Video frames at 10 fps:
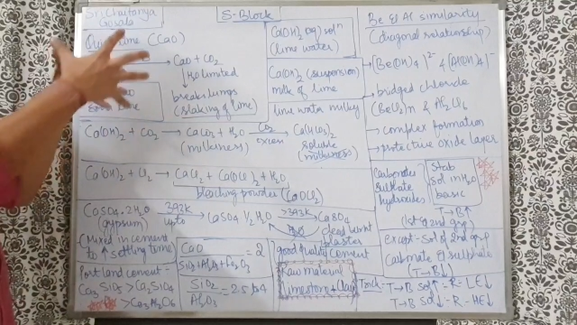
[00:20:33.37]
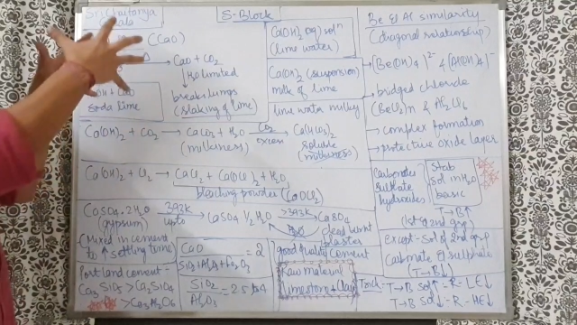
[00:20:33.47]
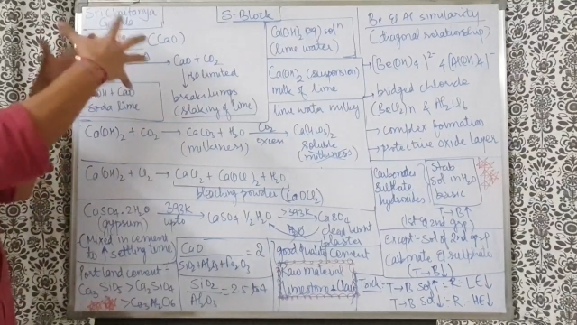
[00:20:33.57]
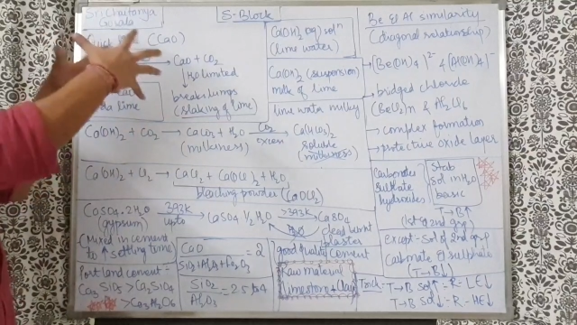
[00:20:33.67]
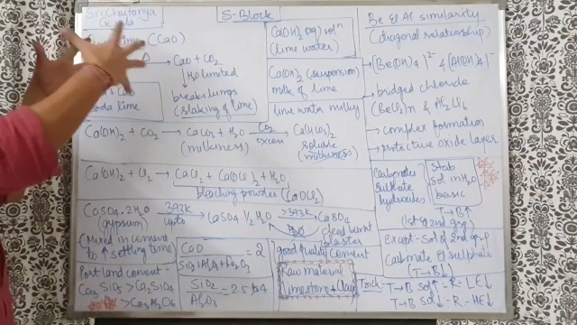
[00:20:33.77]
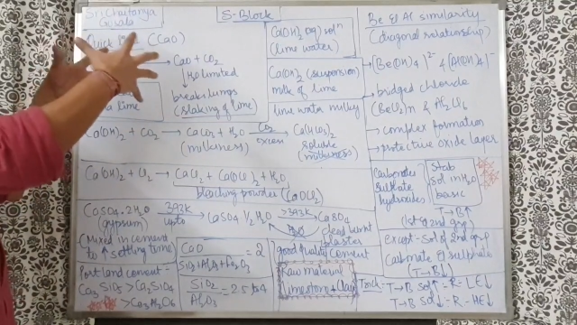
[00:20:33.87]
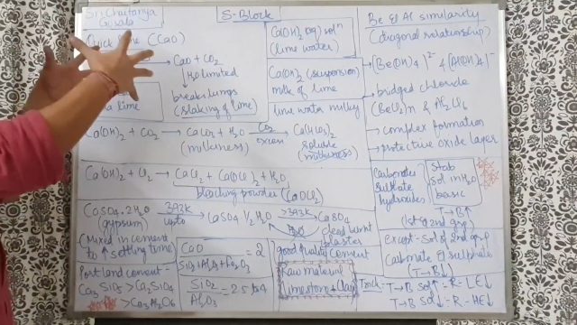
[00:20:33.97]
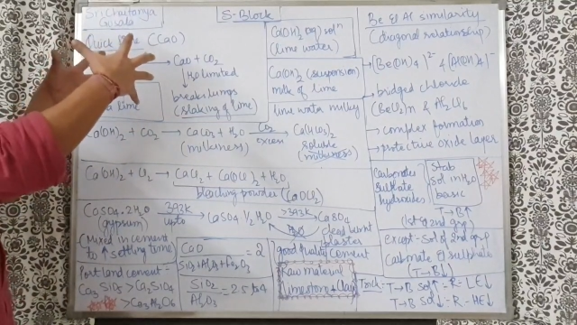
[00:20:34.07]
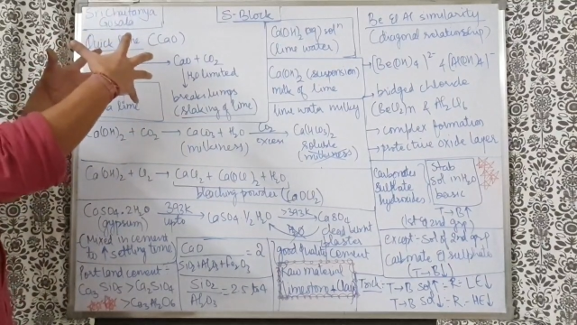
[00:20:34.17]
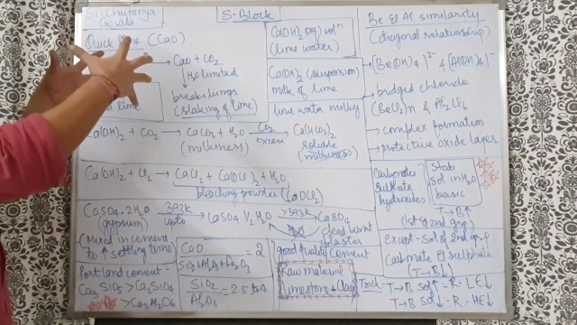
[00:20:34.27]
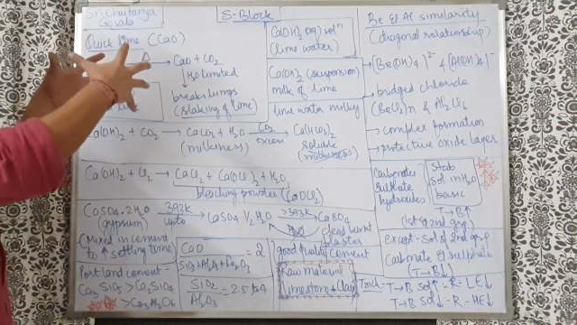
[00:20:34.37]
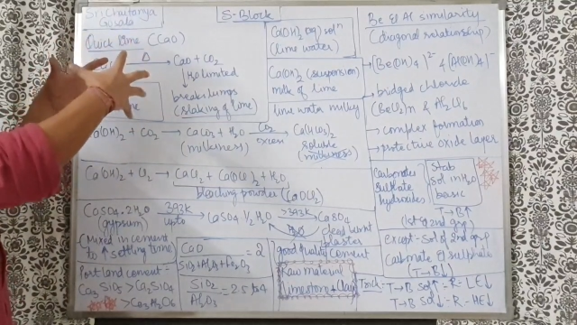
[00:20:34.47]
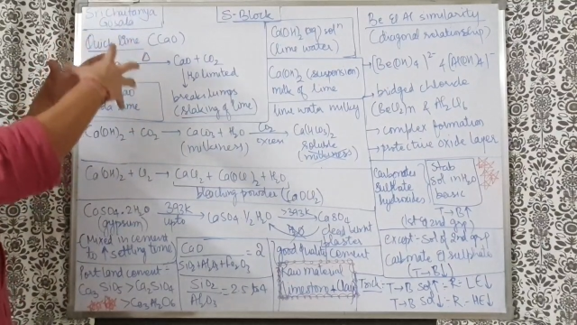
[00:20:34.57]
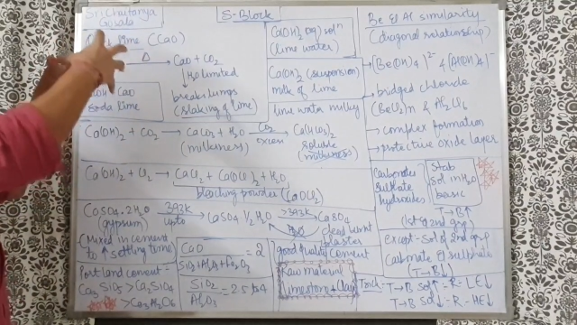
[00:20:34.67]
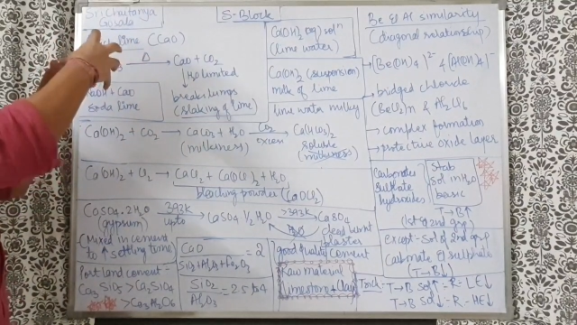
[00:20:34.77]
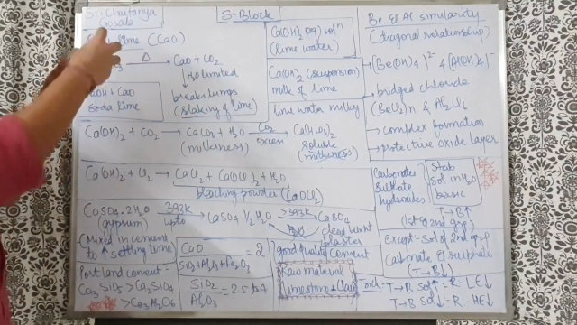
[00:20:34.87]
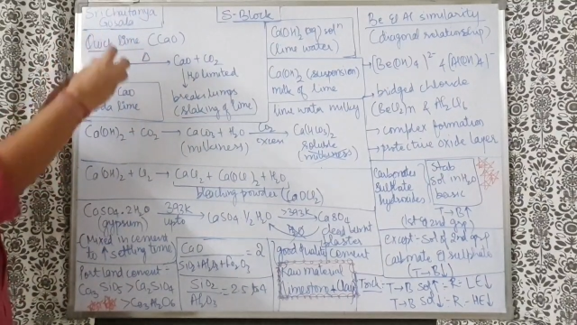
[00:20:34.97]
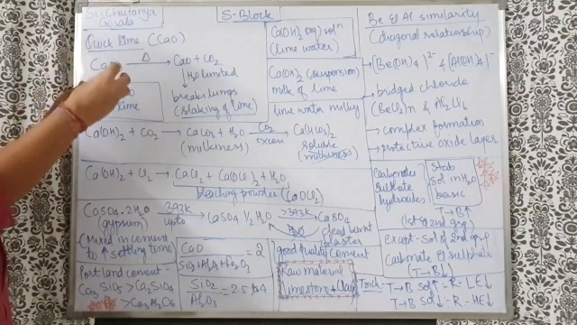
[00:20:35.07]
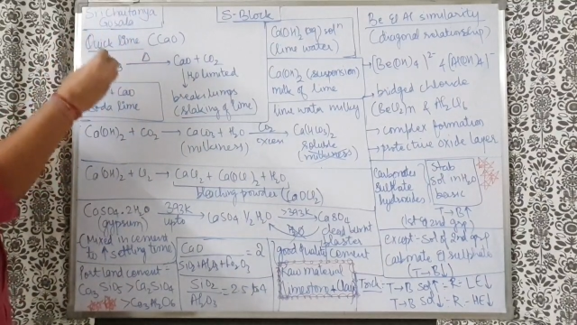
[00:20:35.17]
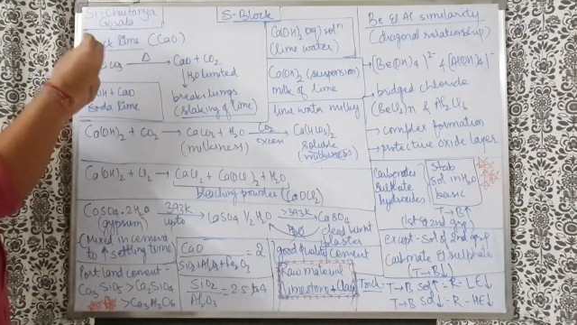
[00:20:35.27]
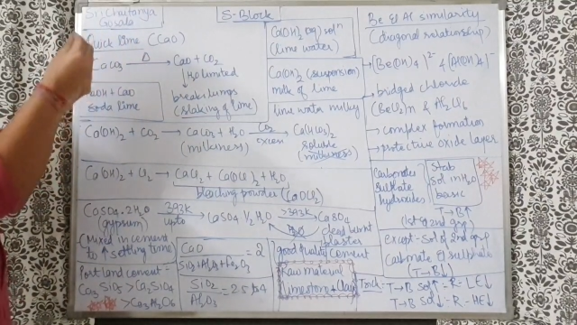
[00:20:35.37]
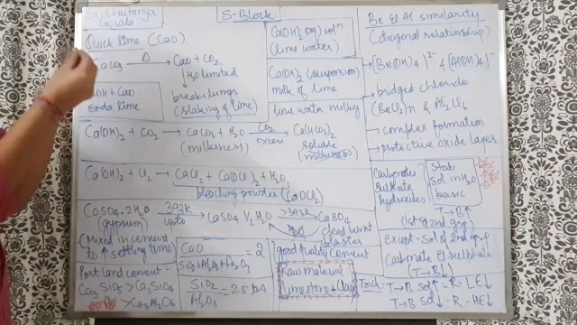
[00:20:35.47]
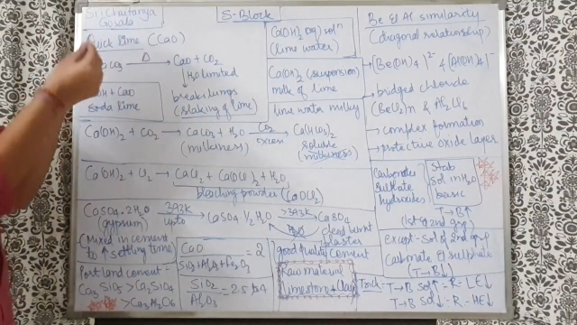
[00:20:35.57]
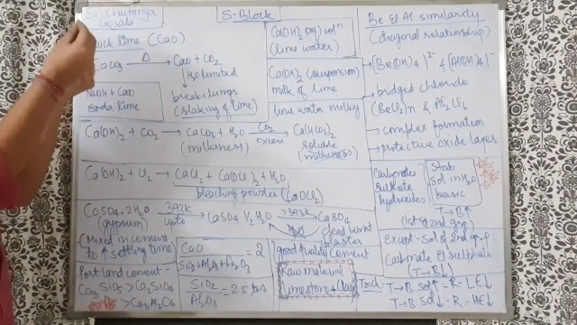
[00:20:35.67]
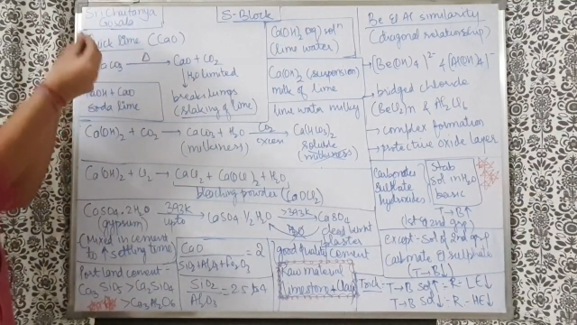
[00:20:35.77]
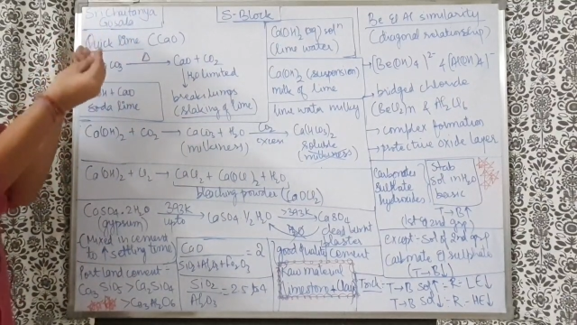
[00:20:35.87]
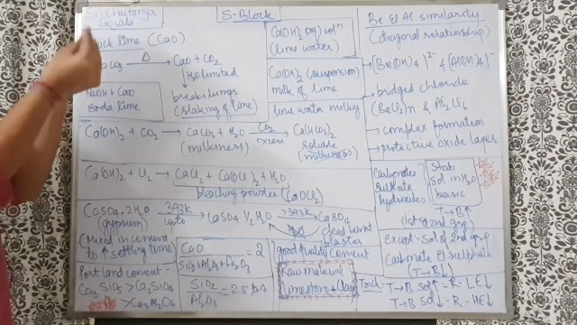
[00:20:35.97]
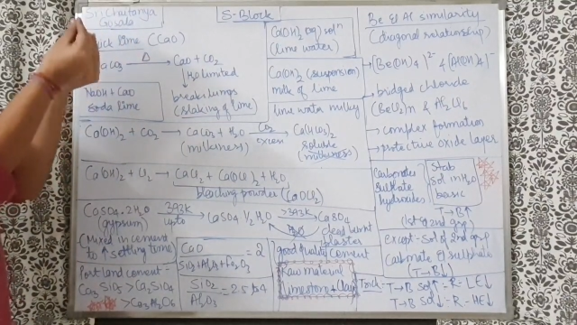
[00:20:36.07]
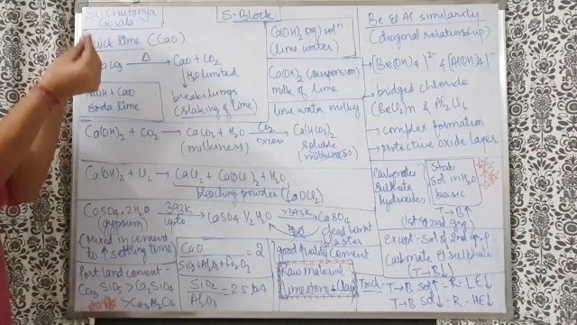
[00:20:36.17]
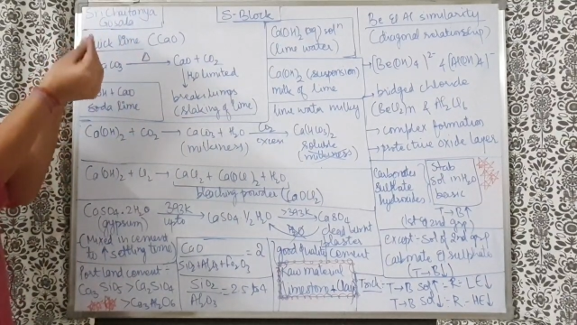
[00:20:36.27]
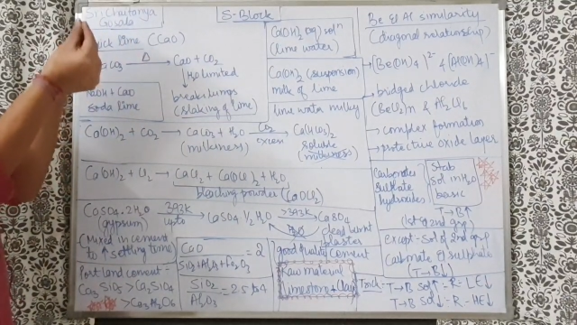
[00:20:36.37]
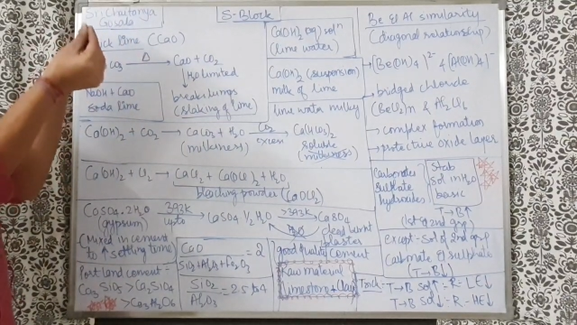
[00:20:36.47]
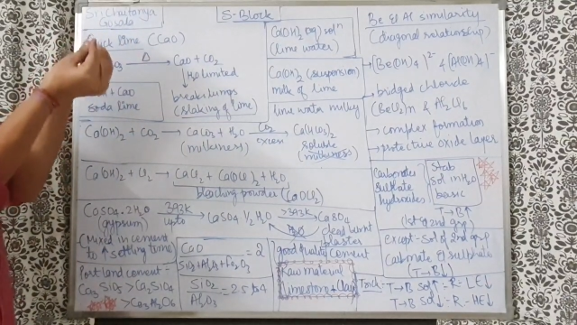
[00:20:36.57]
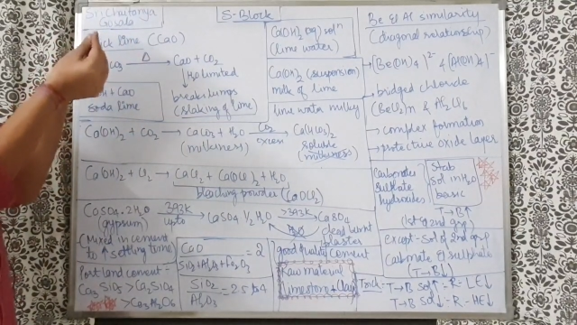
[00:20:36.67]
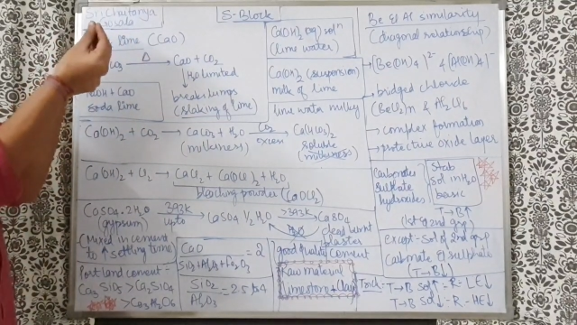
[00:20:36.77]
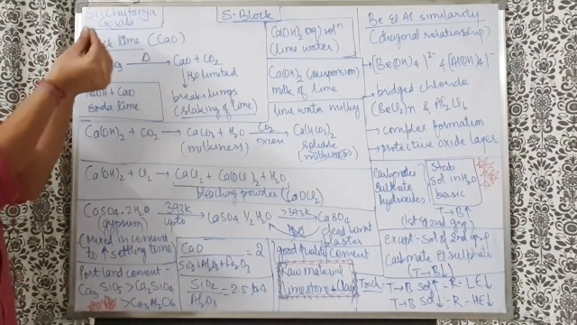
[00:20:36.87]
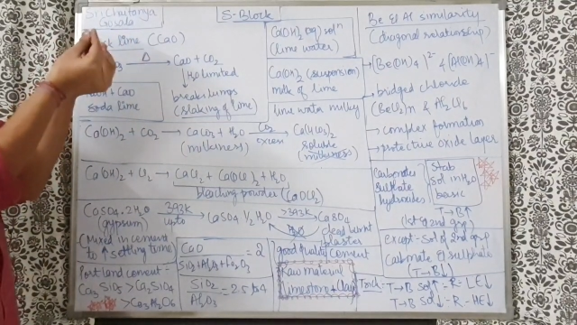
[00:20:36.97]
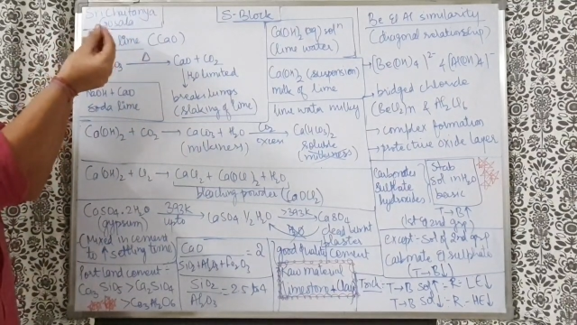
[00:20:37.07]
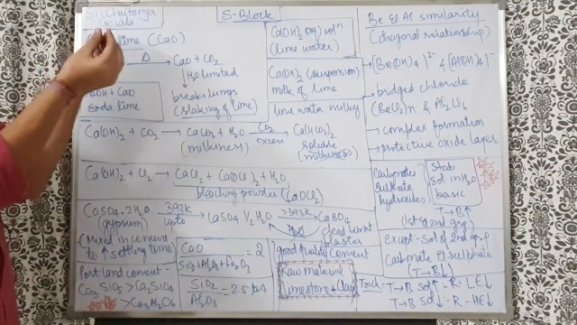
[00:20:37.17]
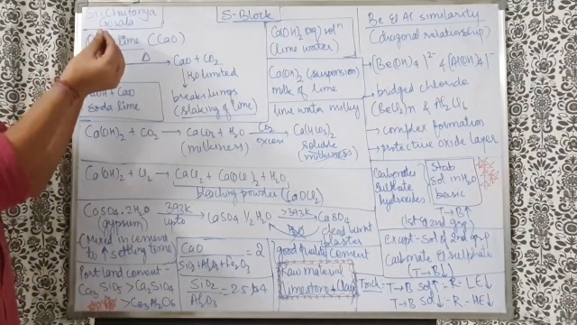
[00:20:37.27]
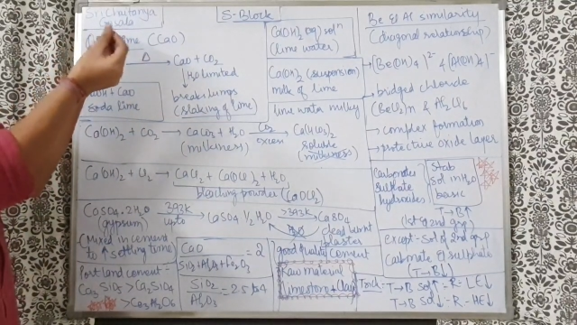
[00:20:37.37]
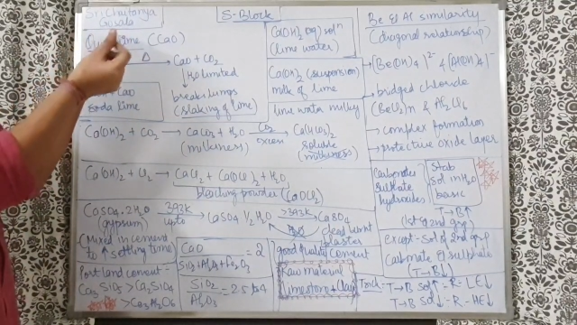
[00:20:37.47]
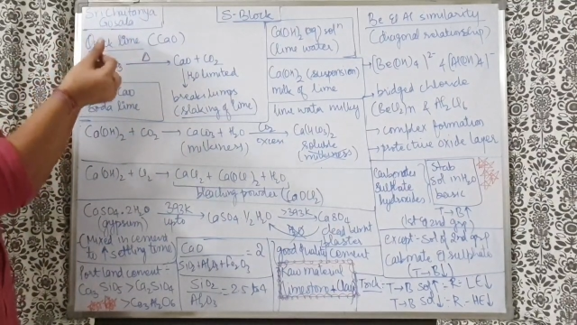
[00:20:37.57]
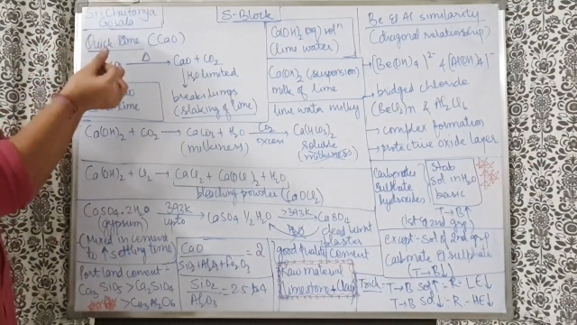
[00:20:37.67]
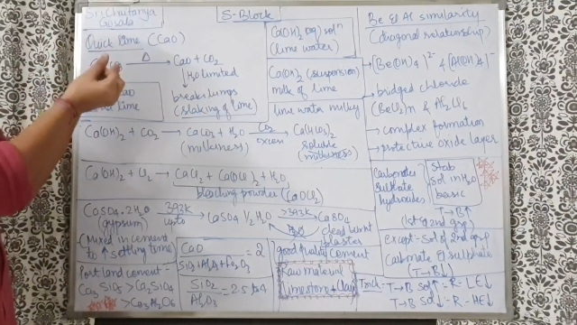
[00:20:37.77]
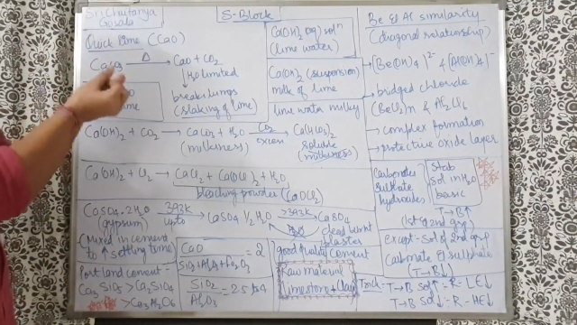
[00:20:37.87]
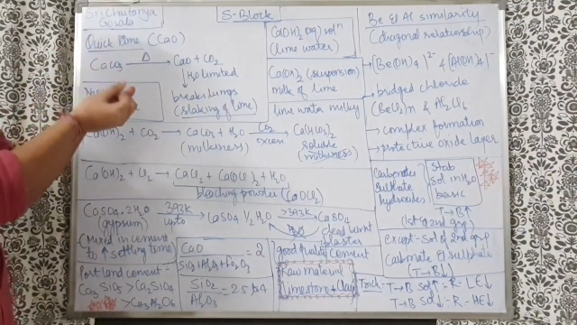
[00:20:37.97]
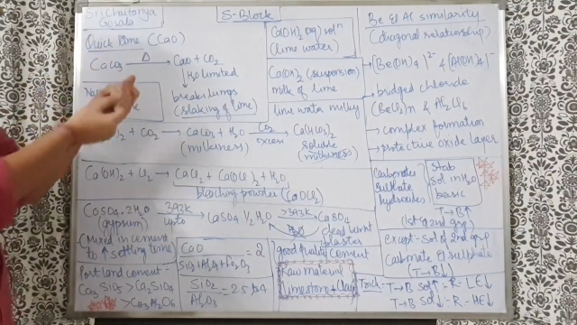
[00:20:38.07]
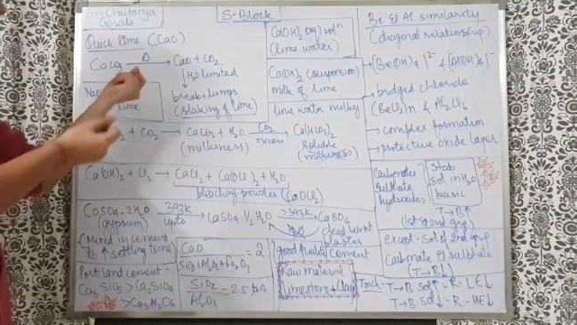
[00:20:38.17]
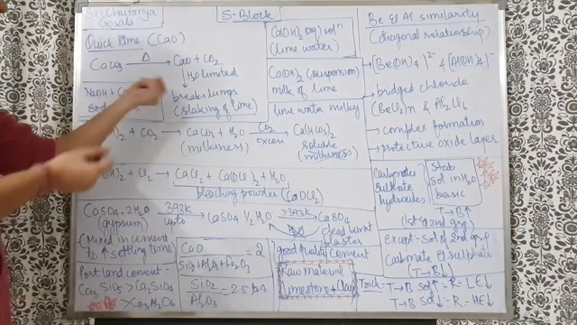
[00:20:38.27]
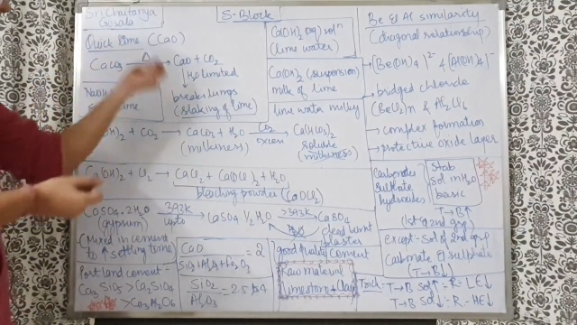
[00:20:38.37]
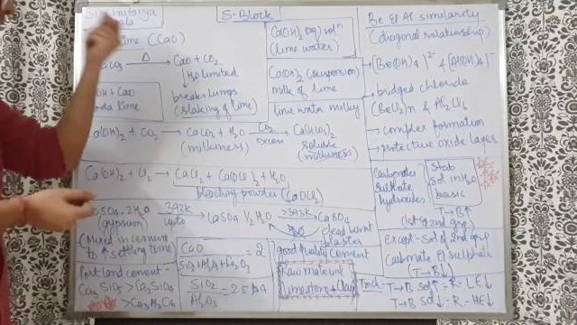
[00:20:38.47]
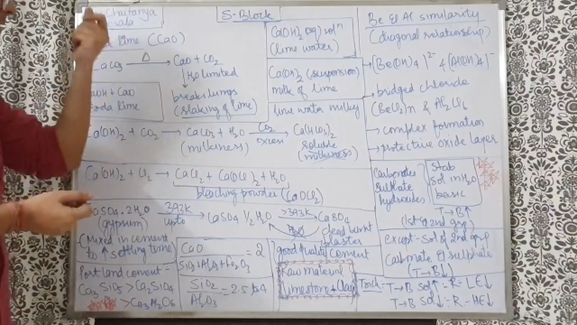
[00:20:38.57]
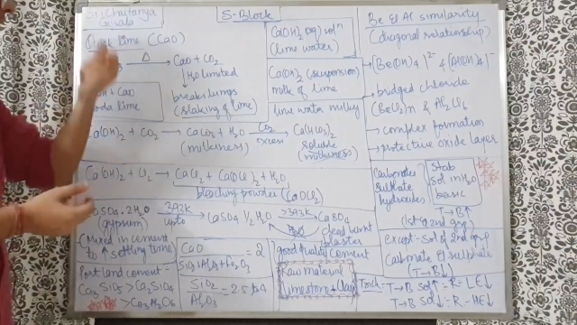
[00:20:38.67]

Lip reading: Nobody's mouth can be seen.